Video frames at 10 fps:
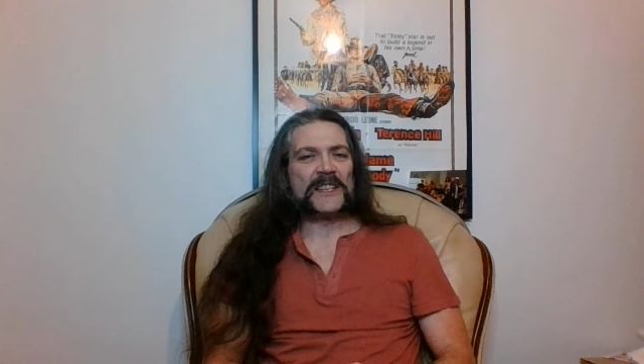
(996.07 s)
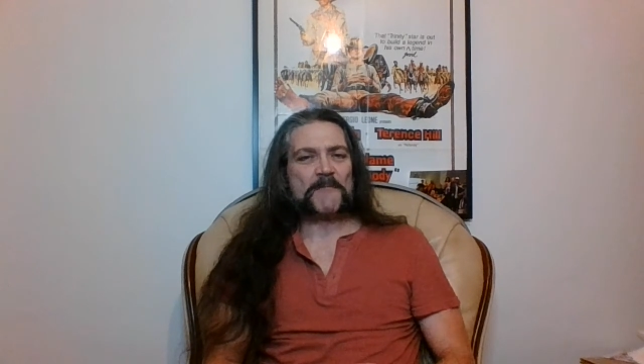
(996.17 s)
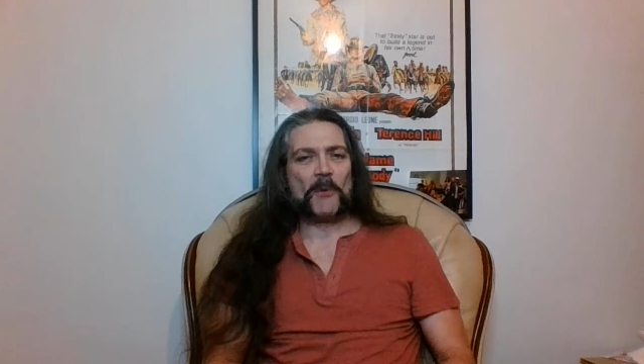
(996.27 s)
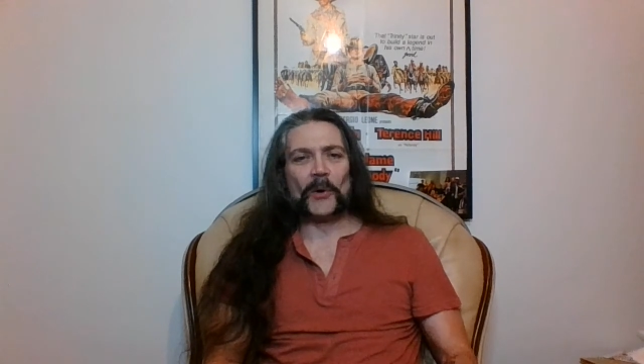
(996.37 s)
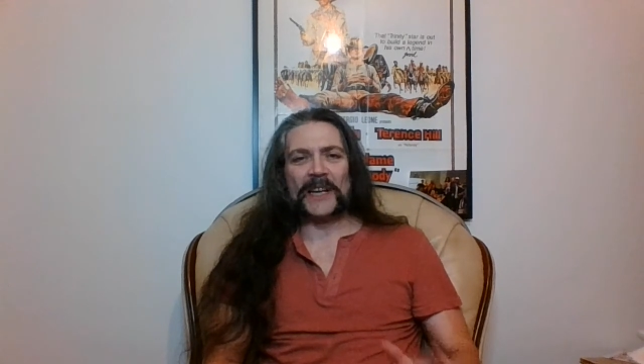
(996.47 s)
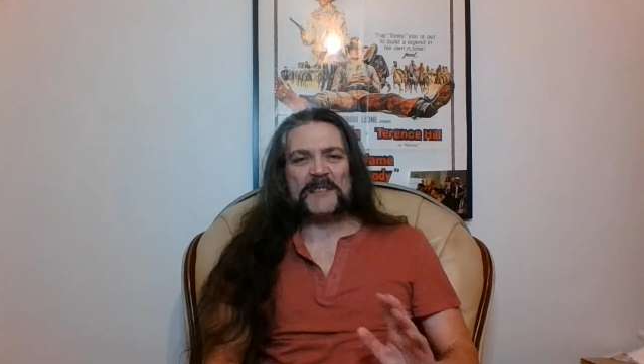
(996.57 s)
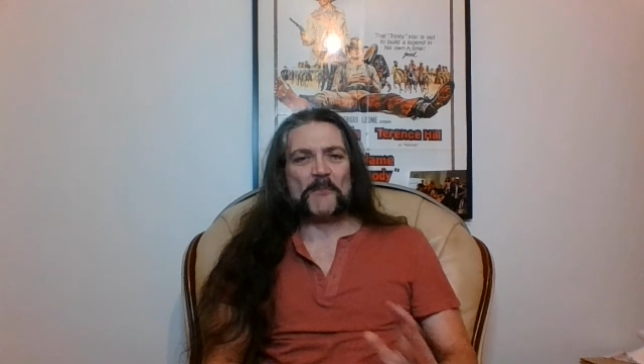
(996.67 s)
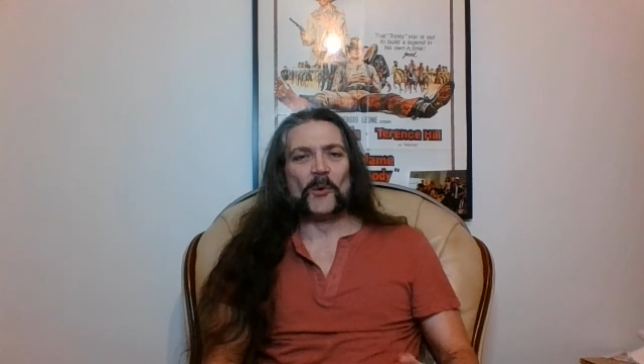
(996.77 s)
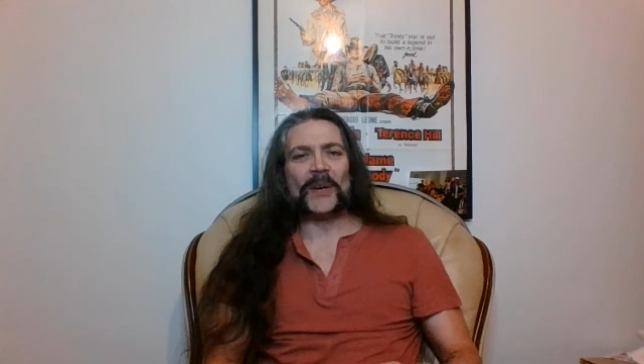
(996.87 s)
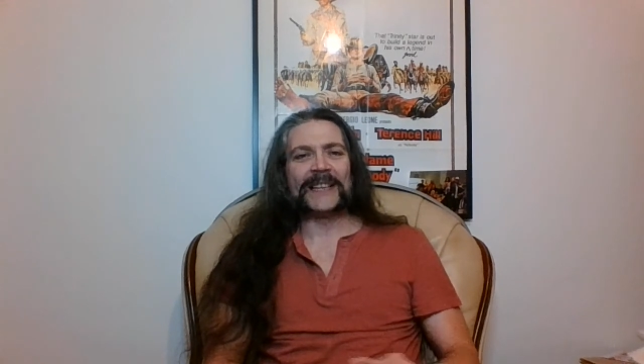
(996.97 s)
small and
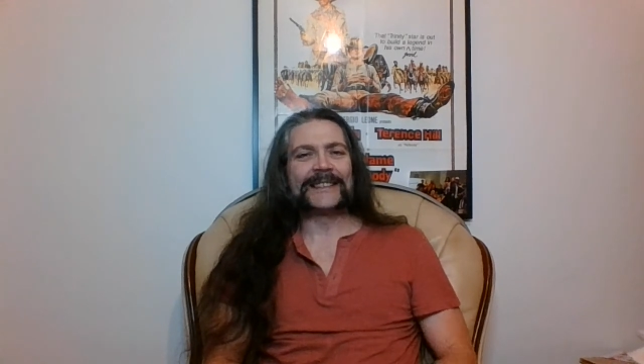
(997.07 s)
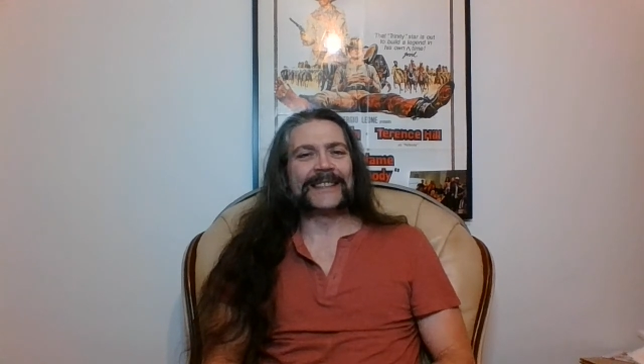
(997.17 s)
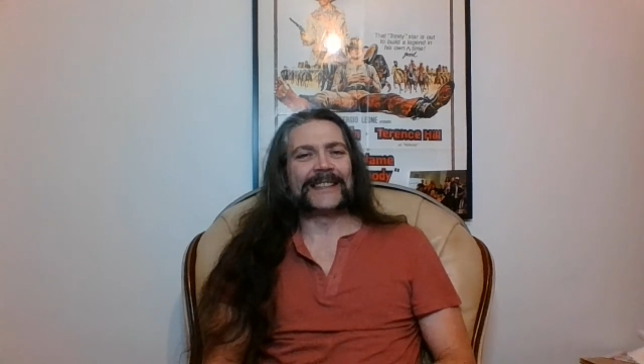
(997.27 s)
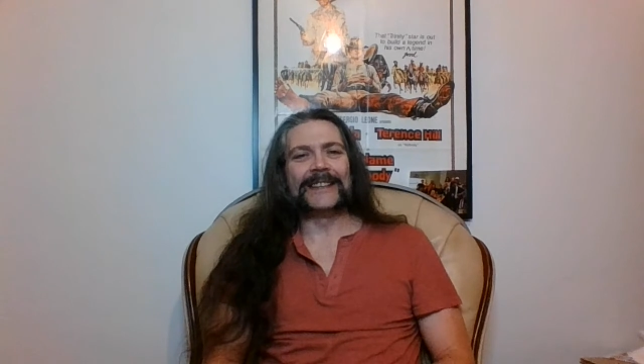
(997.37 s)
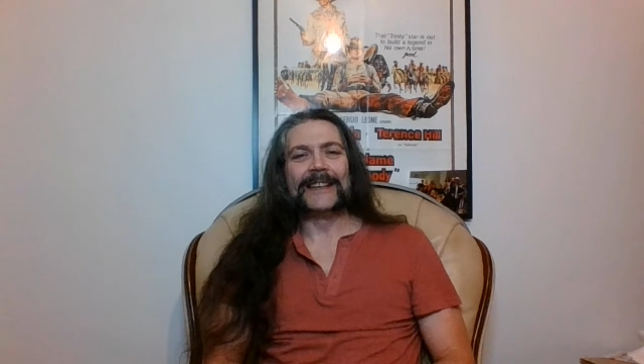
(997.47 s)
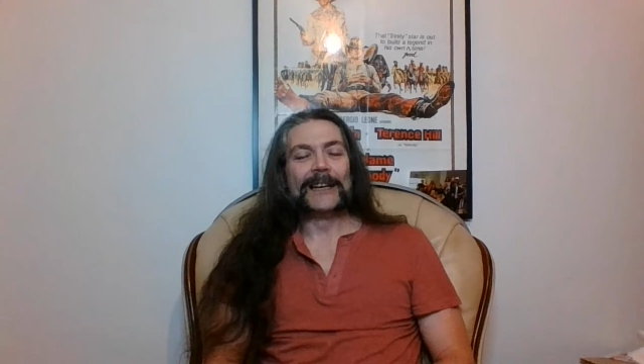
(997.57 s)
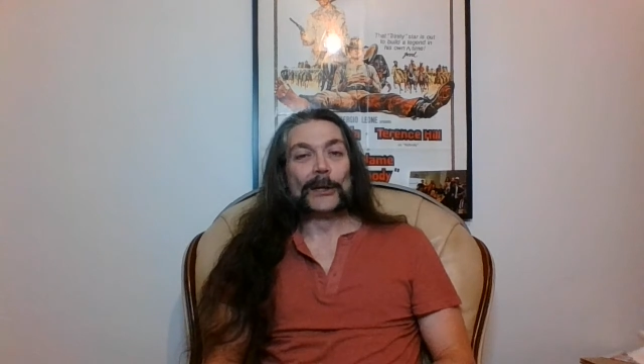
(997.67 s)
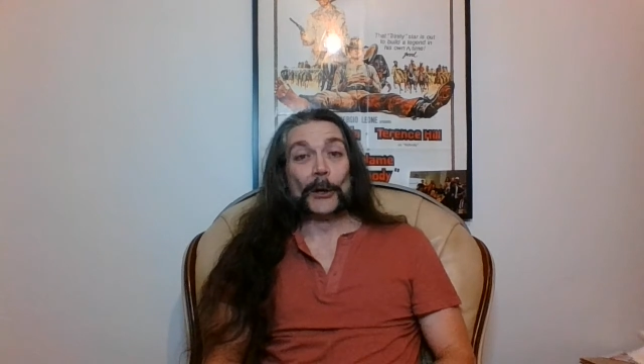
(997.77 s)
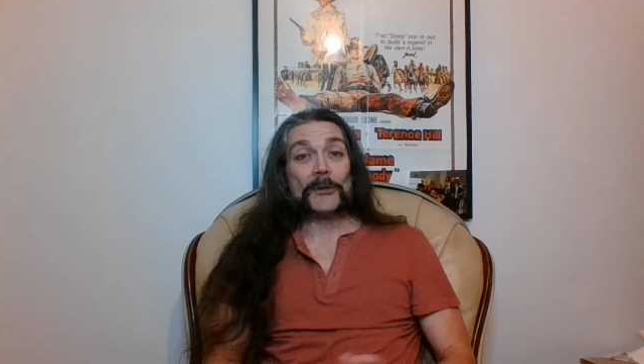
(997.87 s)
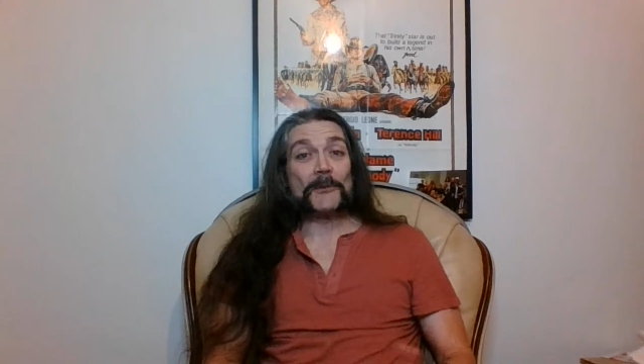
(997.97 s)
small entity.
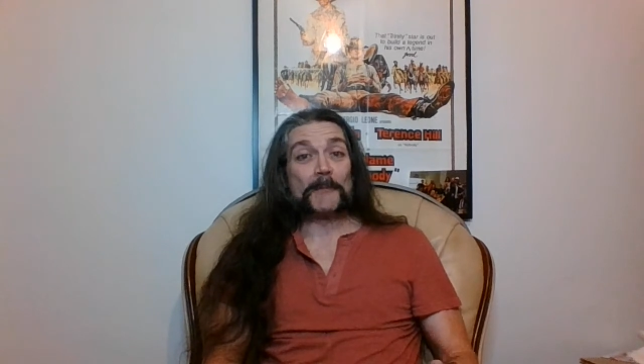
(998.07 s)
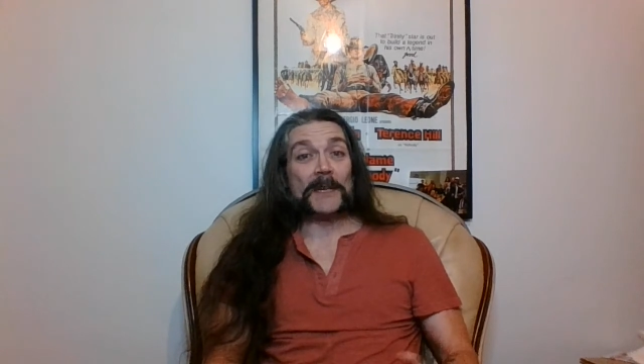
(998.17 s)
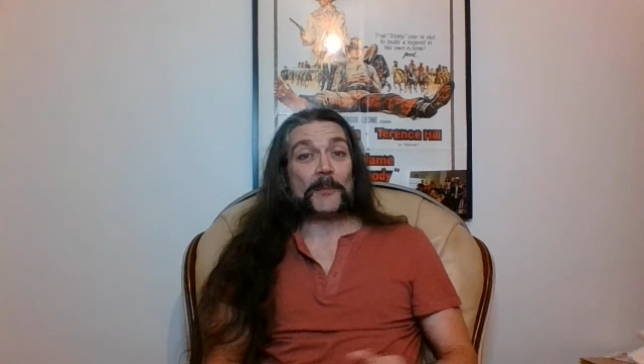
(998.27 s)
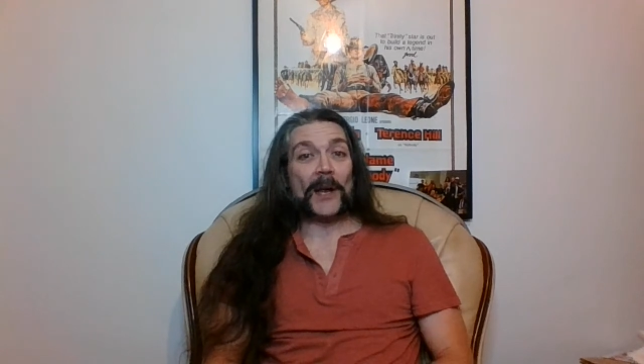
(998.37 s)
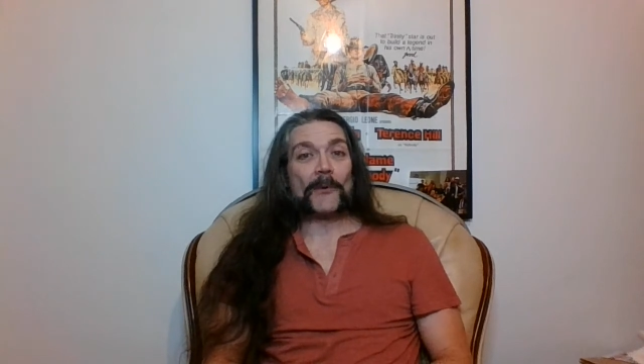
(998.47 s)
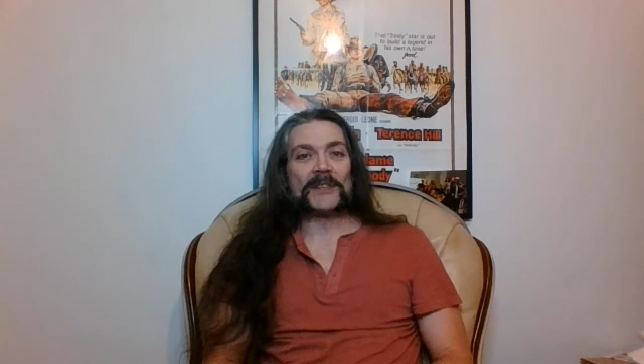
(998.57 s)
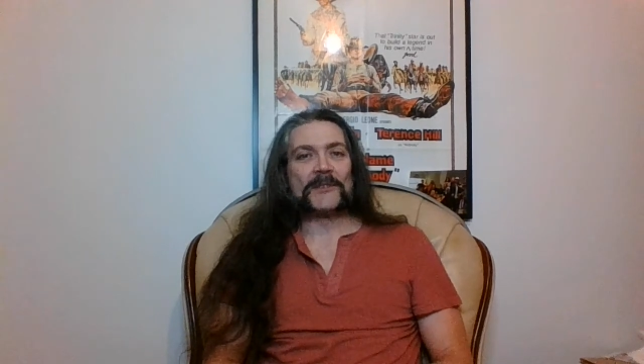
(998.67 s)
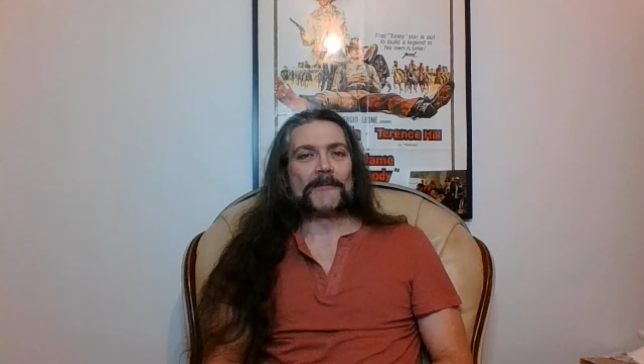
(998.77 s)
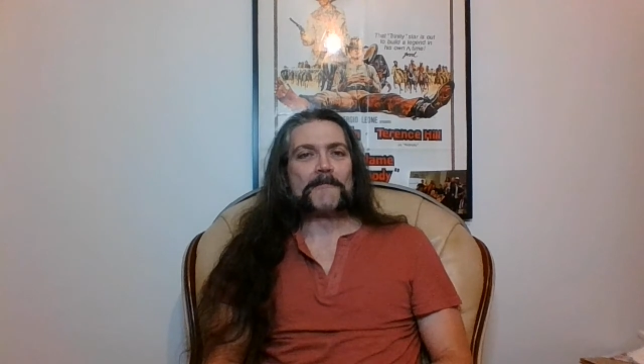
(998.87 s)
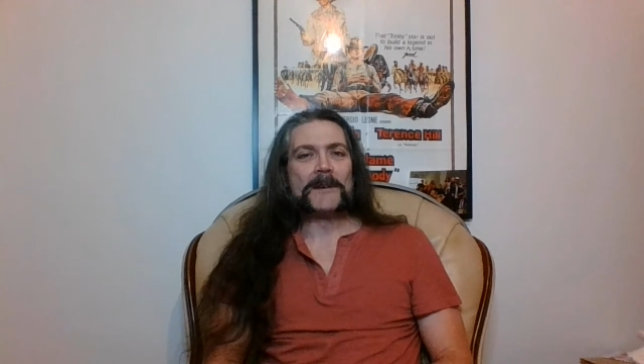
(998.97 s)
Lots of people are at
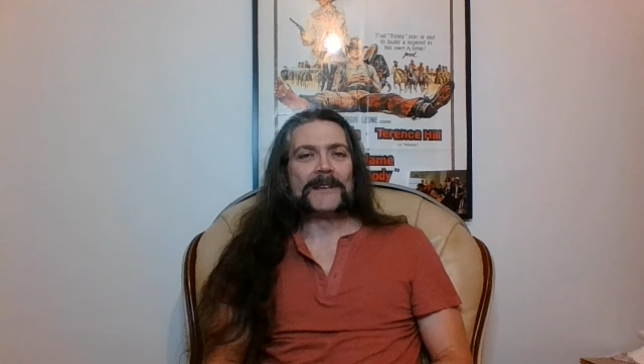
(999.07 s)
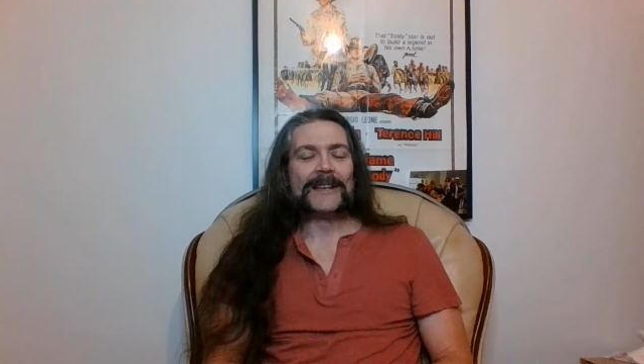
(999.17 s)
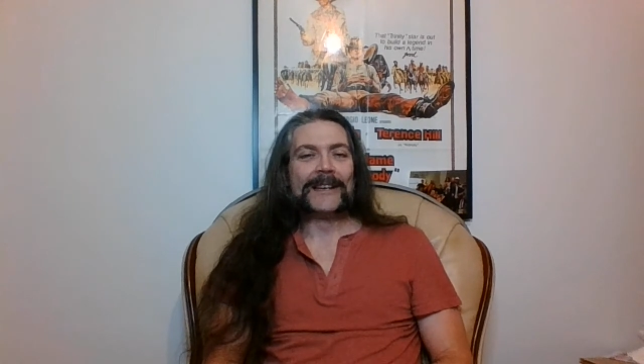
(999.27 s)
home